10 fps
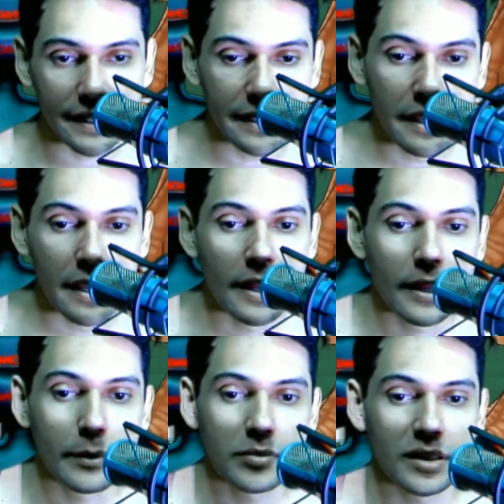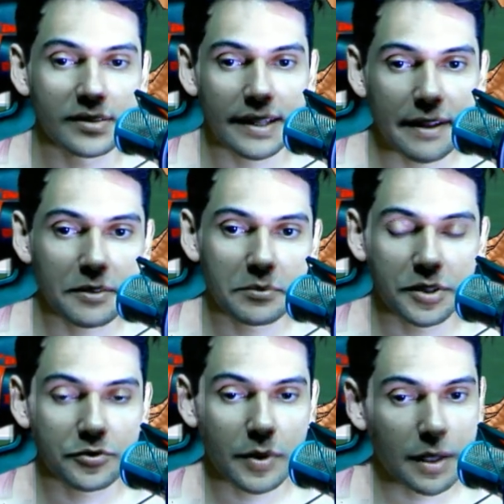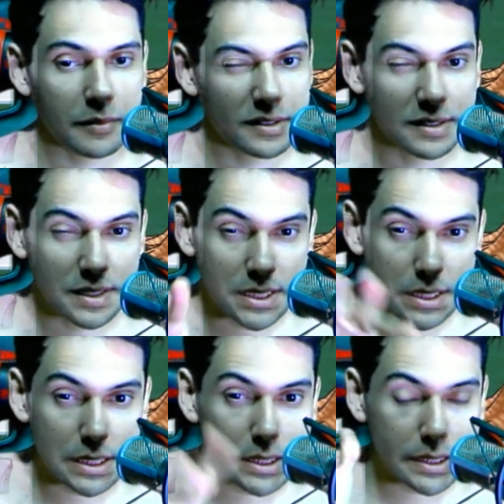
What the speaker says: 10. Plus 11, plus 12 is